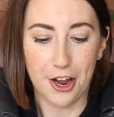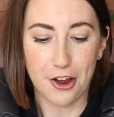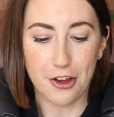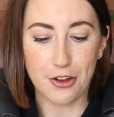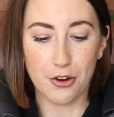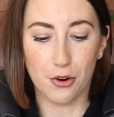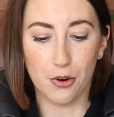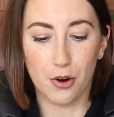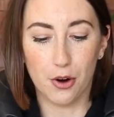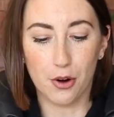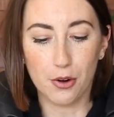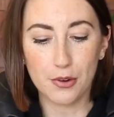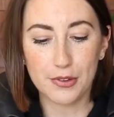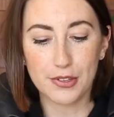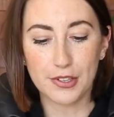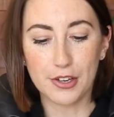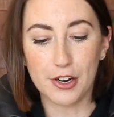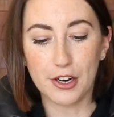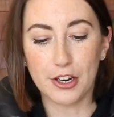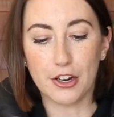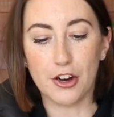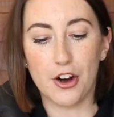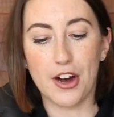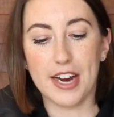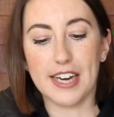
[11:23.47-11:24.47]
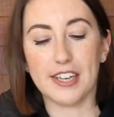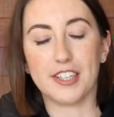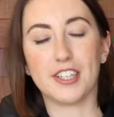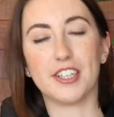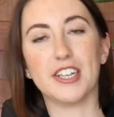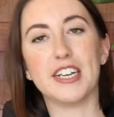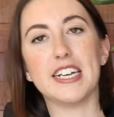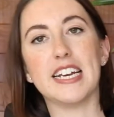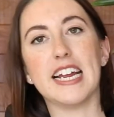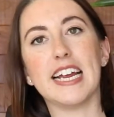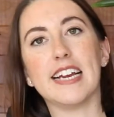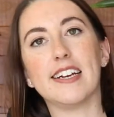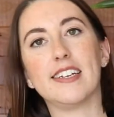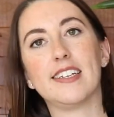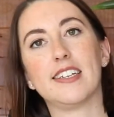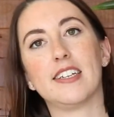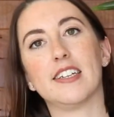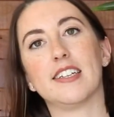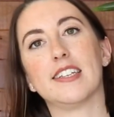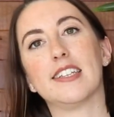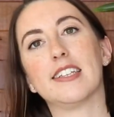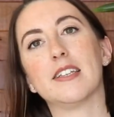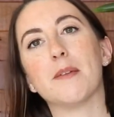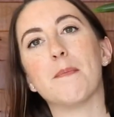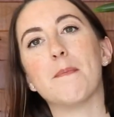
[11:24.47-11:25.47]
You're also going to need to
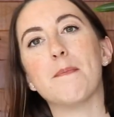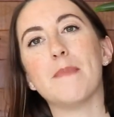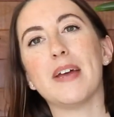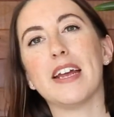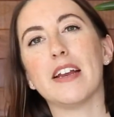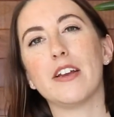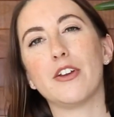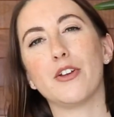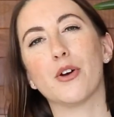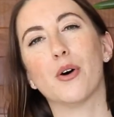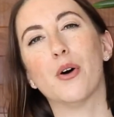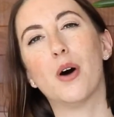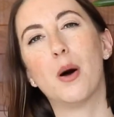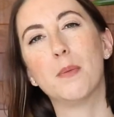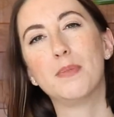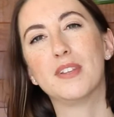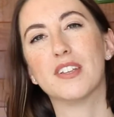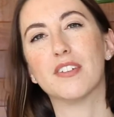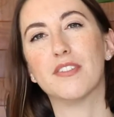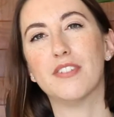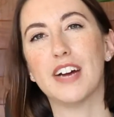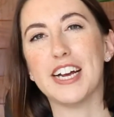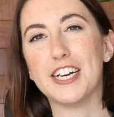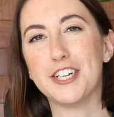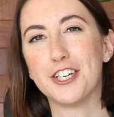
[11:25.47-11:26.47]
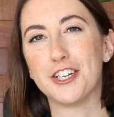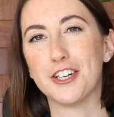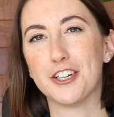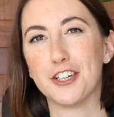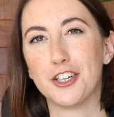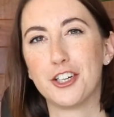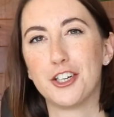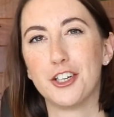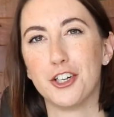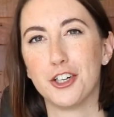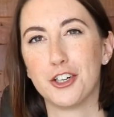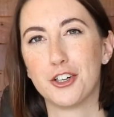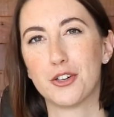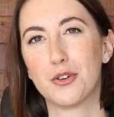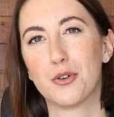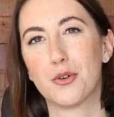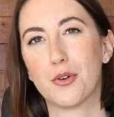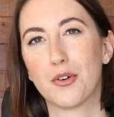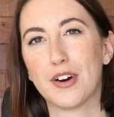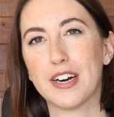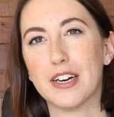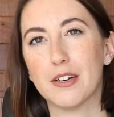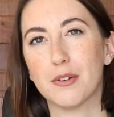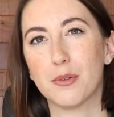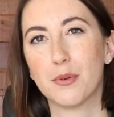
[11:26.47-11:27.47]
submit your observation
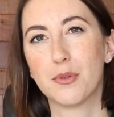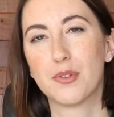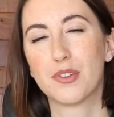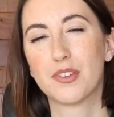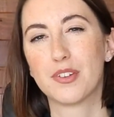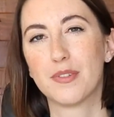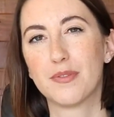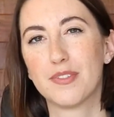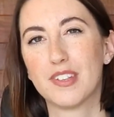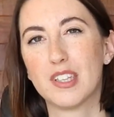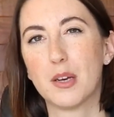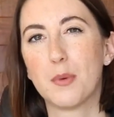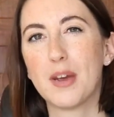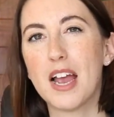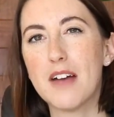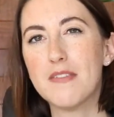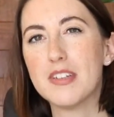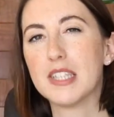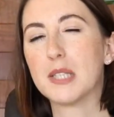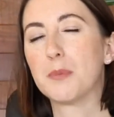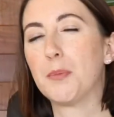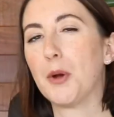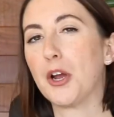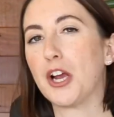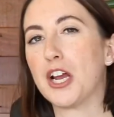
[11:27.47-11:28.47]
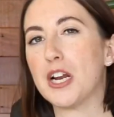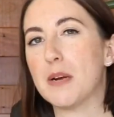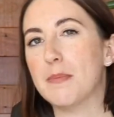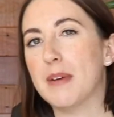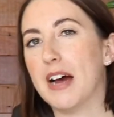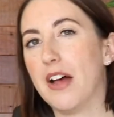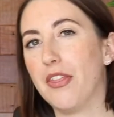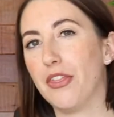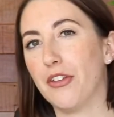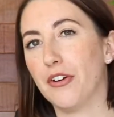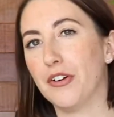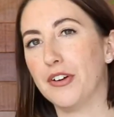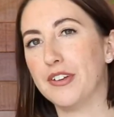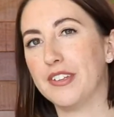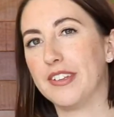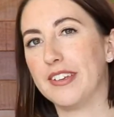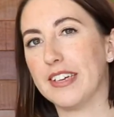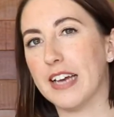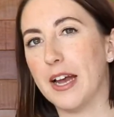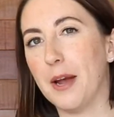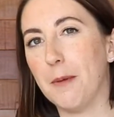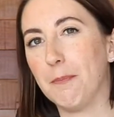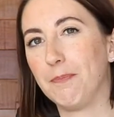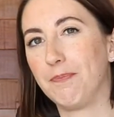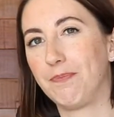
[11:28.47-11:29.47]
tutorials. So we haven't spoken about those
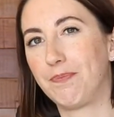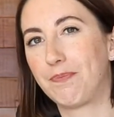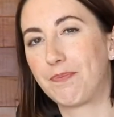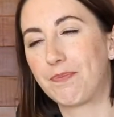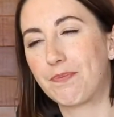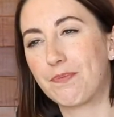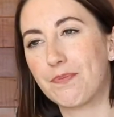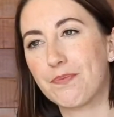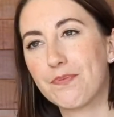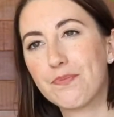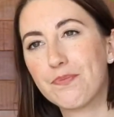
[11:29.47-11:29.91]
yet.